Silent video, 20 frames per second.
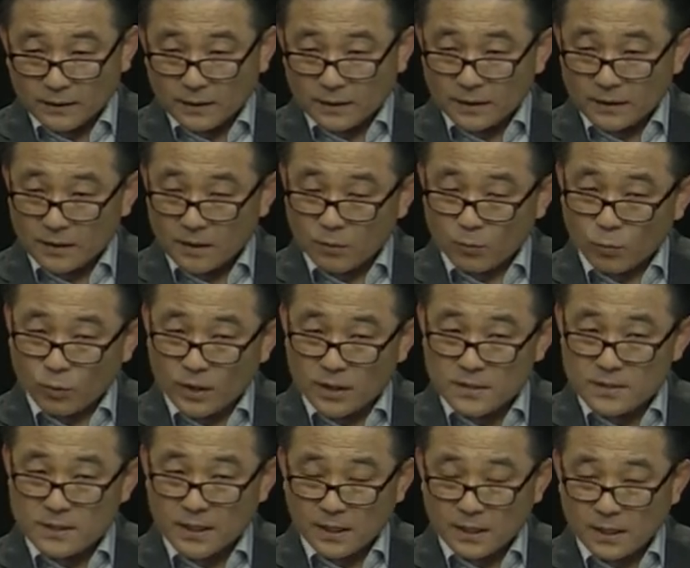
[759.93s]
And then
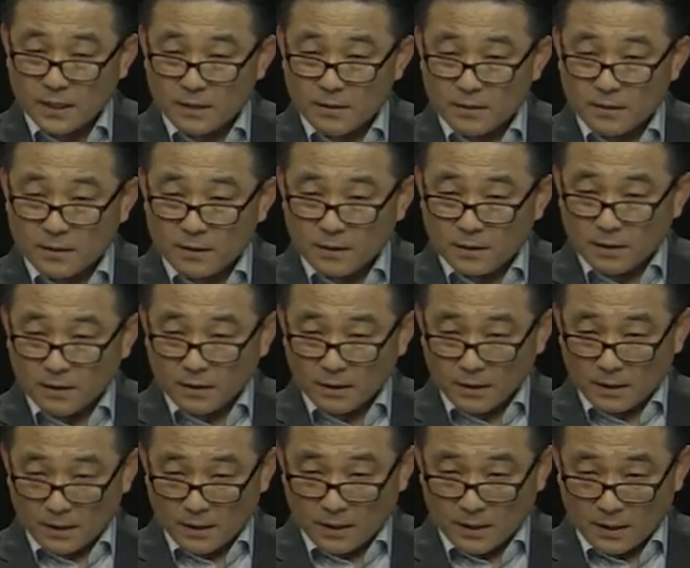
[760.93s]
1 second
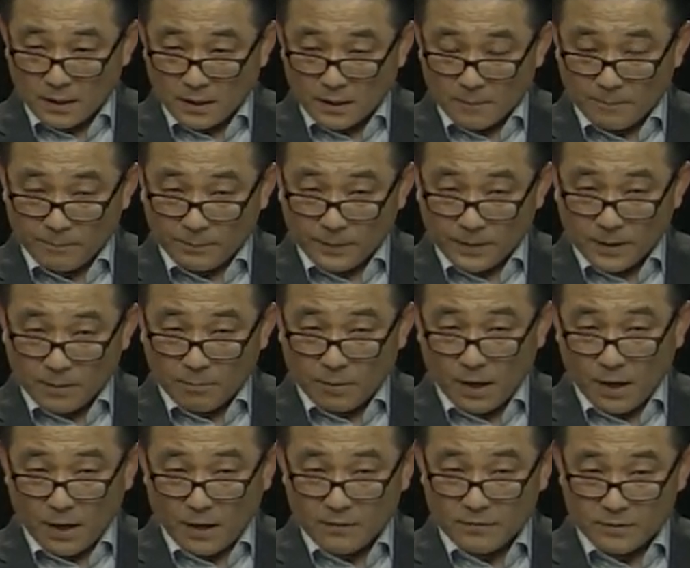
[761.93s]

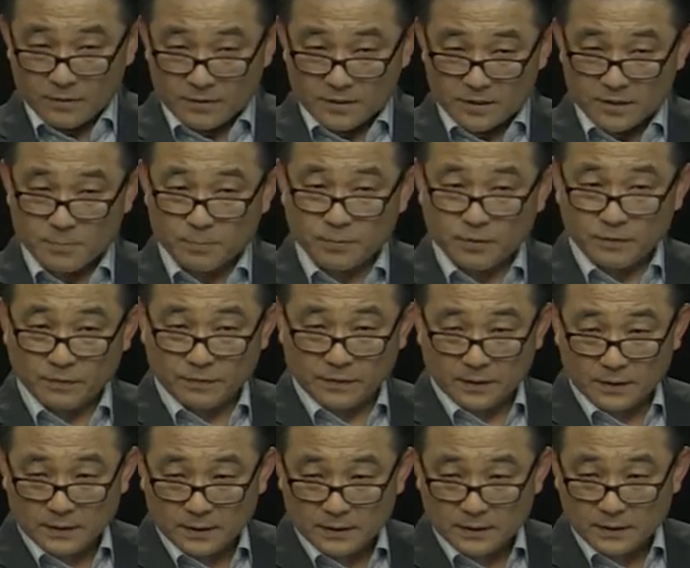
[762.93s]
pause, that is
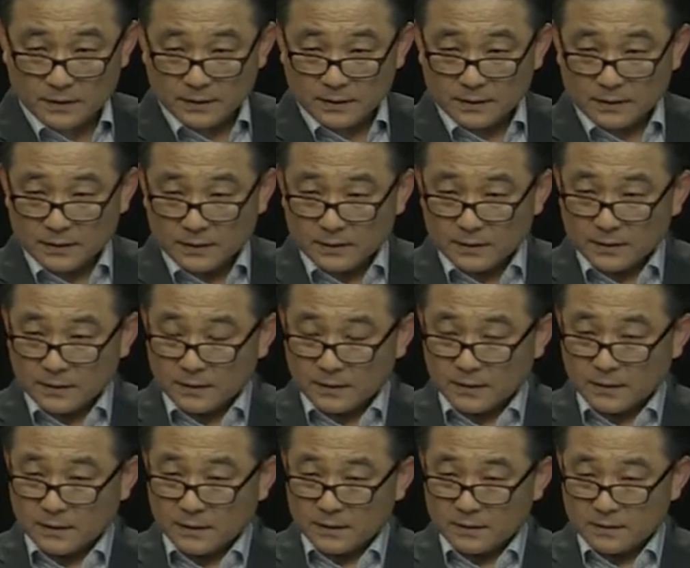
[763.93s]
preferred
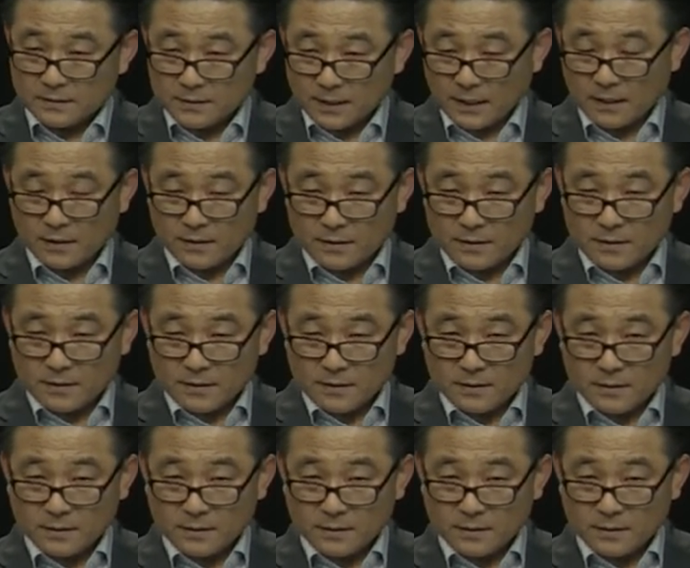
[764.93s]
in a second.